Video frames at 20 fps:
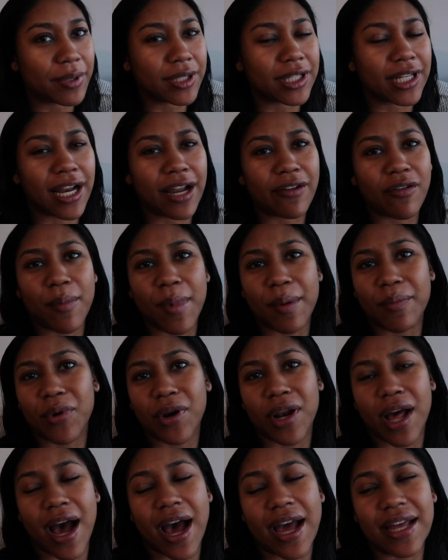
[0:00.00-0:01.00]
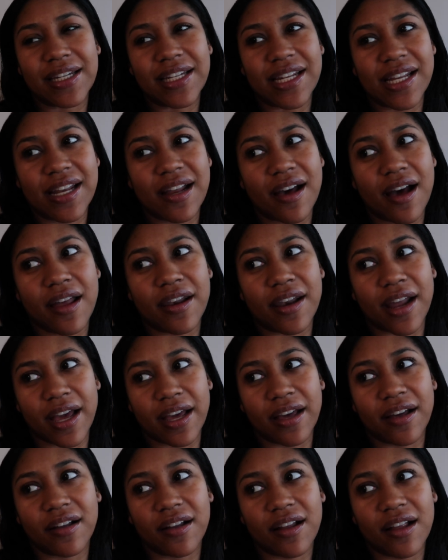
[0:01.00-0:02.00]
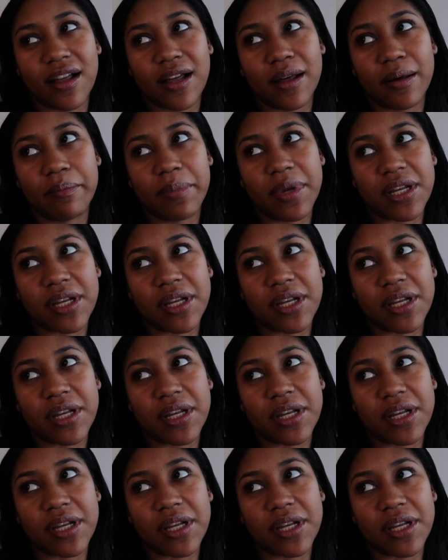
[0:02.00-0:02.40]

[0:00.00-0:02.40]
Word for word: but then I remembered I did a nightclub